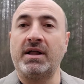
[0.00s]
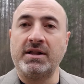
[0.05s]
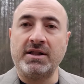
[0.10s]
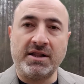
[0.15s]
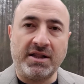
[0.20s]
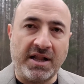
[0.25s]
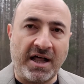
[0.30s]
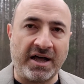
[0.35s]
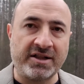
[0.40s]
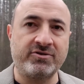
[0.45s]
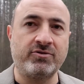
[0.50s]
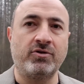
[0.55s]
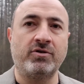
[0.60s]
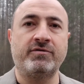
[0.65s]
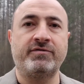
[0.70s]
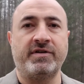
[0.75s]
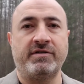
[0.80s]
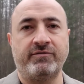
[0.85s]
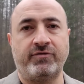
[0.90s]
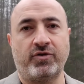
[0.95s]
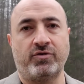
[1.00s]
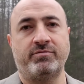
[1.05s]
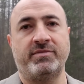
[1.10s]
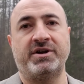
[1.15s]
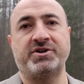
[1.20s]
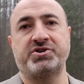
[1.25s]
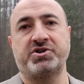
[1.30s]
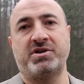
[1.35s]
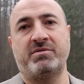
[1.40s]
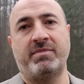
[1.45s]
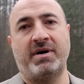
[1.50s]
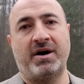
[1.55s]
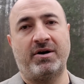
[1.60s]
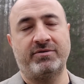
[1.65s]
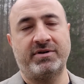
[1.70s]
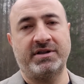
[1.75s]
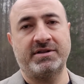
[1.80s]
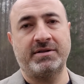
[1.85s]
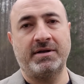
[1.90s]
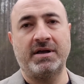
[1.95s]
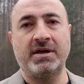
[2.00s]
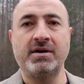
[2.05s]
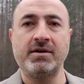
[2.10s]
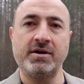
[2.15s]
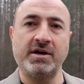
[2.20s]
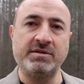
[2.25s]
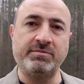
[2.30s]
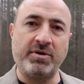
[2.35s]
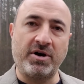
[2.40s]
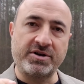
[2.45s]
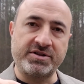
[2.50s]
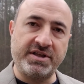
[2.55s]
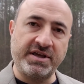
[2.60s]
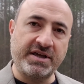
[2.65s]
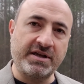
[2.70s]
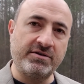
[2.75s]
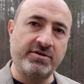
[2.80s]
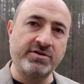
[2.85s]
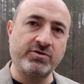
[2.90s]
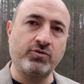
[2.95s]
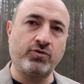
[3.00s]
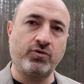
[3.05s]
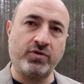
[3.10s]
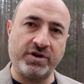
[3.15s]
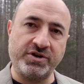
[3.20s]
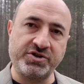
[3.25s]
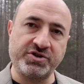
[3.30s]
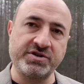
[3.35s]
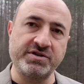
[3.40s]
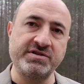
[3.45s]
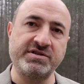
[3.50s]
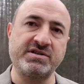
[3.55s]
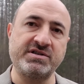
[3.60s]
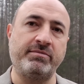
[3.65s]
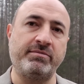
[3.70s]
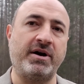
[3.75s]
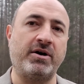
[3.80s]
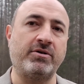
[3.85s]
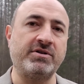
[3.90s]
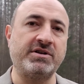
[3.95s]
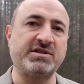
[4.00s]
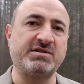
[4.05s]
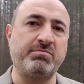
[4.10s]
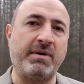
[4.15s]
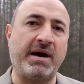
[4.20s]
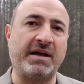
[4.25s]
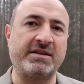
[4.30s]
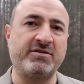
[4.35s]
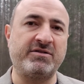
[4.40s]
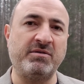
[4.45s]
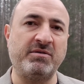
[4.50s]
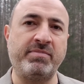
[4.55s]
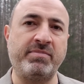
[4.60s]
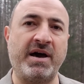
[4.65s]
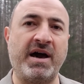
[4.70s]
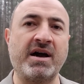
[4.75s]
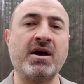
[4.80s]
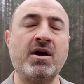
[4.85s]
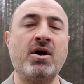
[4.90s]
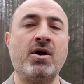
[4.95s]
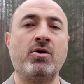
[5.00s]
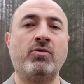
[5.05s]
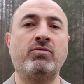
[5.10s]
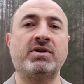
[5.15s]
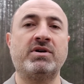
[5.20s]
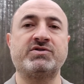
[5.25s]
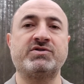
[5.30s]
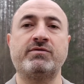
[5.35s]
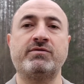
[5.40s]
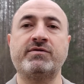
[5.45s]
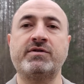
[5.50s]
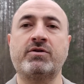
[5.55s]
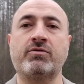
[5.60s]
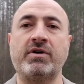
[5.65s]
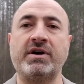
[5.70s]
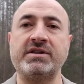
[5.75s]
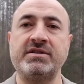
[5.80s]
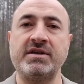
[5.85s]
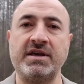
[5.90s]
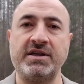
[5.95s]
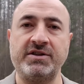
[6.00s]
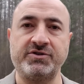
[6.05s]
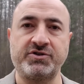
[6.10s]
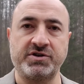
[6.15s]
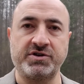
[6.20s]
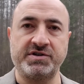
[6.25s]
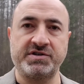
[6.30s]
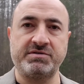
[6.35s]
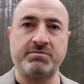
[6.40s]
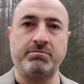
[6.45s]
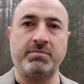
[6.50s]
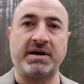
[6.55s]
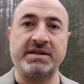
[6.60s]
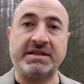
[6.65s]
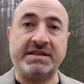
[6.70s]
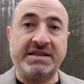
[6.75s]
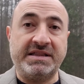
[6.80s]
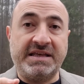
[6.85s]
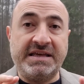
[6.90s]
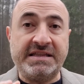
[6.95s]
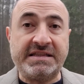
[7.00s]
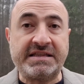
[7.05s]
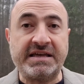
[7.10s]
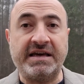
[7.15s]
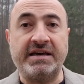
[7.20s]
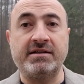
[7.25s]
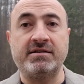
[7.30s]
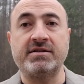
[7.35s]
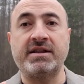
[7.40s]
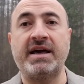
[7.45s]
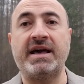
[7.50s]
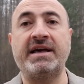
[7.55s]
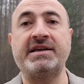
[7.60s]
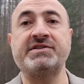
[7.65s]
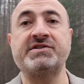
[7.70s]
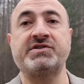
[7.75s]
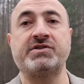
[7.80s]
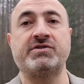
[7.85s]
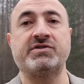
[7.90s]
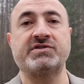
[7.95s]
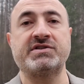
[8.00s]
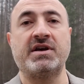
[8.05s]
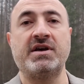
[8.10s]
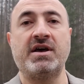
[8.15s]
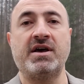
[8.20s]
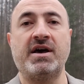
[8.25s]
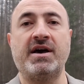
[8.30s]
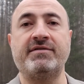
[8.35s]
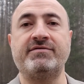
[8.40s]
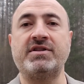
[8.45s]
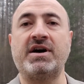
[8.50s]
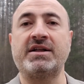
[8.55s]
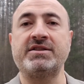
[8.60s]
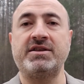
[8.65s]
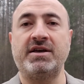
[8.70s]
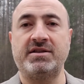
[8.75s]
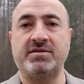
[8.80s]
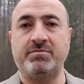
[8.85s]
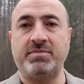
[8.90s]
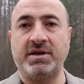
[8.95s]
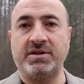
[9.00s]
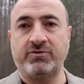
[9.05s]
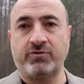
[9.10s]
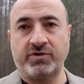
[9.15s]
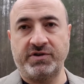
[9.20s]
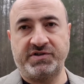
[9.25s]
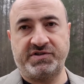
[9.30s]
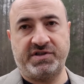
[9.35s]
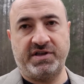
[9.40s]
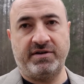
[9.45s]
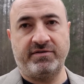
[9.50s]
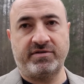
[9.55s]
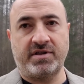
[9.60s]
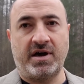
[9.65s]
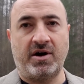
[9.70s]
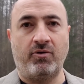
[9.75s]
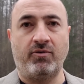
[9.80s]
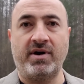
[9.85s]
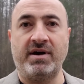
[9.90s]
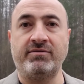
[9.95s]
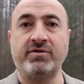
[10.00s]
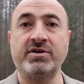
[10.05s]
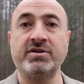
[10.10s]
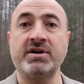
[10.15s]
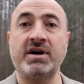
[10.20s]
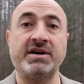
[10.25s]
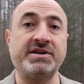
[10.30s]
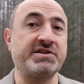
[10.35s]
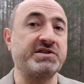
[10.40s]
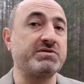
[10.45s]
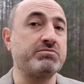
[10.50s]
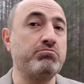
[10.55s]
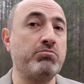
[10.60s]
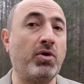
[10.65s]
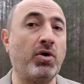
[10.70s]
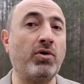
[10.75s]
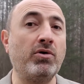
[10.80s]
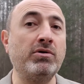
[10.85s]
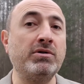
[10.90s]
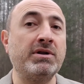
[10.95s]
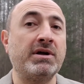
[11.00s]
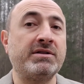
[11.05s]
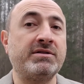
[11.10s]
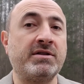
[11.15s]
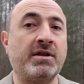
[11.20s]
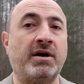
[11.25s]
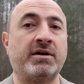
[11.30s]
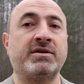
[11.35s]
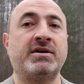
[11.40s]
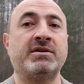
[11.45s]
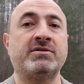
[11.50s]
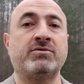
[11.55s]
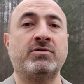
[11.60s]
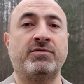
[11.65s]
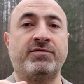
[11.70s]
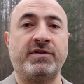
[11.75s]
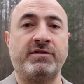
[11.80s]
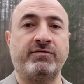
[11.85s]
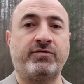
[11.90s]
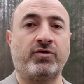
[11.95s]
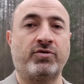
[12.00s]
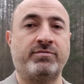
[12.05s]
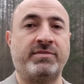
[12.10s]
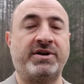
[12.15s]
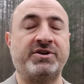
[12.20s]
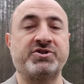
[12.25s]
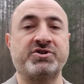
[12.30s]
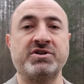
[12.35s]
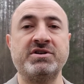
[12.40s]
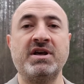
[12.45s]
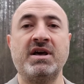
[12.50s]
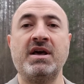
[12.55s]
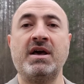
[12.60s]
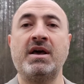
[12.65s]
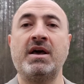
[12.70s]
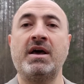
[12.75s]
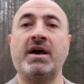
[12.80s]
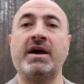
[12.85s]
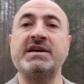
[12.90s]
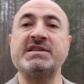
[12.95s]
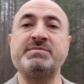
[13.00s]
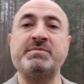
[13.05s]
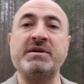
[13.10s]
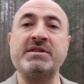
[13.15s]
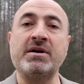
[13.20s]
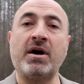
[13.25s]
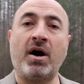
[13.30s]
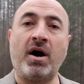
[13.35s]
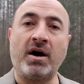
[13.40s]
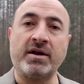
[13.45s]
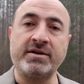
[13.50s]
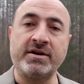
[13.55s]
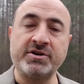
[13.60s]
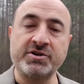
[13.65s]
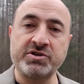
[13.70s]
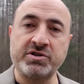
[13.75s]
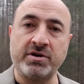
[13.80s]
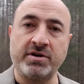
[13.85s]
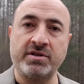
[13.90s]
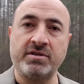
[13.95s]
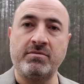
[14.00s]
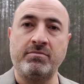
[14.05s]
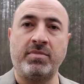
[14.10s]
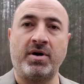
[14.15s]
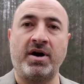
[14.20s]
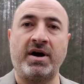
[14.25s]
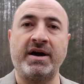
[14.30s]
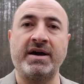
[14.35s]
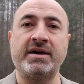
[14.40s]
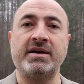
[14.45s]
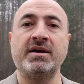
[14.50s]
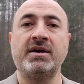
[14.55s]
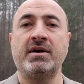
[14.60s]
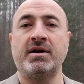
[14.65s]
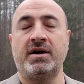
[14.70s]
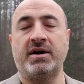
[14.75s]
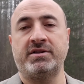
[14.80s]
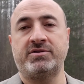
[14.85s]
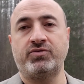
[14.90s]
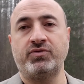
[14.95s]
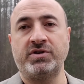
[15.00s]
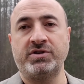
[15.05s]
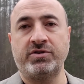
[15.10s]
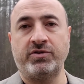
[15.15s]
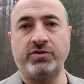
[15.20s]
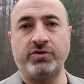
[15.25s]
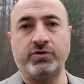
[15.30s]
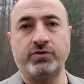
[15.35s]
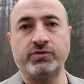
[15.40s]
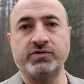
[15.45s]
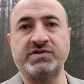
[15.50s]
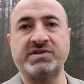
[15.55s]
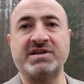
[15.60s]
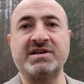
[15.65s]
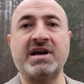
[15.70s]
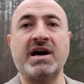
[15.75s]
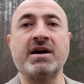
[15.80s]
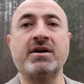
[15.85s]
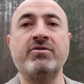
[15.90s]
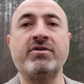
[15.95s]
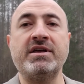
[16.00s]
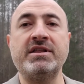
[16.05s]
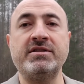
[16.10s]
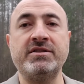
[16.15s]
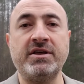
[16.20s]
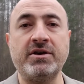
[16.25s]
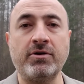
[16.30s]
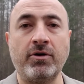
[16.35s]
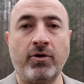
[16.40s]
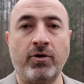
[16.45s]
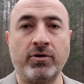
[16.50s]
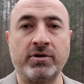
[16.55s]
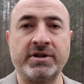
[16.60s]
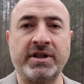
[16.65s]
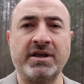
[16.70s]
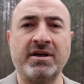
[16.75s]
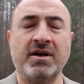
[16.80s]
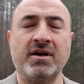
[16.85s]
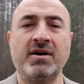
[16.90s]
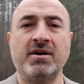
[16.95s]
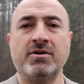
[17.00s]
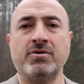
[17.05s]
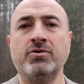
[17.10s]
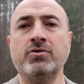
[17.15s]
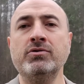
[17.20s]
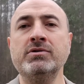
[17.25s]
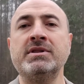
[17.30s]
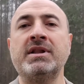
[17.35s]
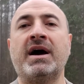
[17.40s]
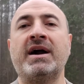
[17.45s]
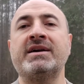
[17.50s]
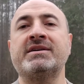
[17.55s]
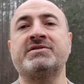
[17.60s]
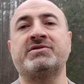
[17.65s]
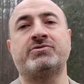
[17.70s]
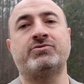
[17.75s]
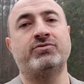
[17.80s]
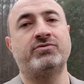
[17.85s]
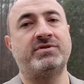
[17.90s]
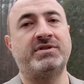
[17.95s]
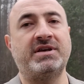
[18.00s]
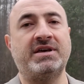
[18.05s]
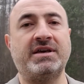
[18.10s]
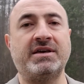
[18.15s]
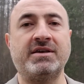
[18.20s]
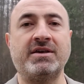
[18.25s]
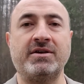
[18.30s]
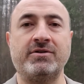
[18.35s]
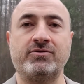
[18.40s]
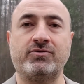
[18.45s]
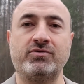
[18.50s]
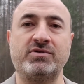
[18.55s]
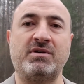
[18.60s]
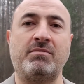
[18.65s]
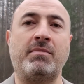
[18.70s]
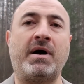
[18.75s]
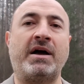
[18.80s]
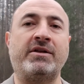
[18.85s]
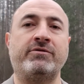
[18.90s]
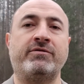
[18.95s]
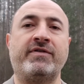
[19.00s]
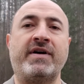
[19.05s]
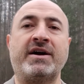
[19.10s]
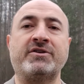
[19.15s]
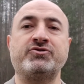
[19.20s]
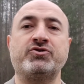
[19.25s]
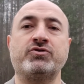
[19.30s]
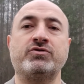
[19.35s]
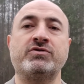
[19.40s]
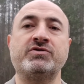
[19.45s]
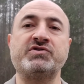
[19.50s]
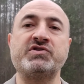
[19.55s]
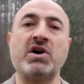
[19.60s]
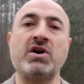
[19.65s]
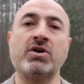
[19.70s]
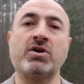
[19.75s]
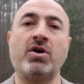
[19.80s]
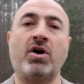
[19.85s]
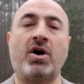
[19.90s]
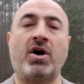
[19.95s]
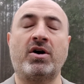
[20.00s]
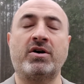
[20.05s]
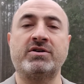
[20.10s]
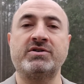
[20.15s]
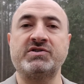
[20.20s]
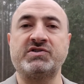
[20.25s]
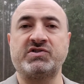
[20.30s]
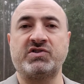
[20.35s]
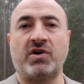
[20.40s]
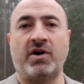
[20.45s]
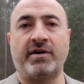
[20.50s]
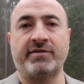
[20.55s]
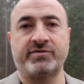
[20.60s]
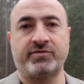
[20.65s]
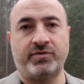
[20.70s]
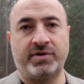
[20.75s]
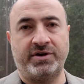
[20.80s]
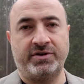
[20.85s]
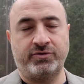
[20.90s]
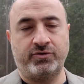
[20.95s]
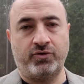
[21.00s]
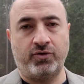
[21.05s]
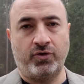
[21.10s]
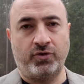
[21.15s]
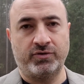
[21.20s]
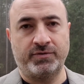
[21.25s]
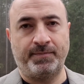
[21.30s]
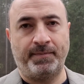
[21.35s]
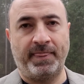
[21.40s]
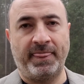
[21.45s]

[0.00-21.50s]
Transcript: a lot of information about it. In particular, questions about its battery pack was of great interest, but detailed answers have not yet been received. However, a small nugget of information has been unearthed by a Twitter user, Green the Only, who likes to dig into the manufacturer's car software code.